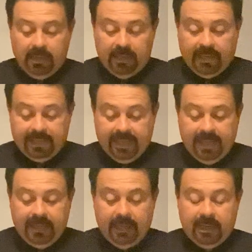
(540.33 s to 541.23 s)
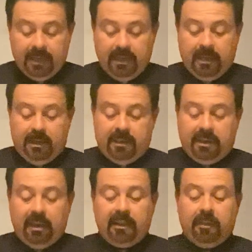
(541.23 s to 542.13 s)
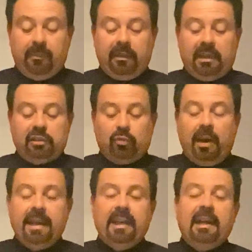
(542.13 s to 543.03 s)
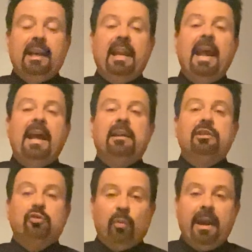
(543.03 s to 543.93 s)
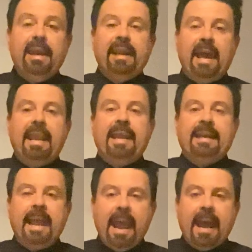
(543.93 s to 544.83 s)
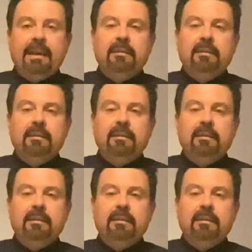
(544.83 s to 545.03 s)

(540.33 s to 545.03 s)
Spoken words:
Again, telling them that they strain at a gnat,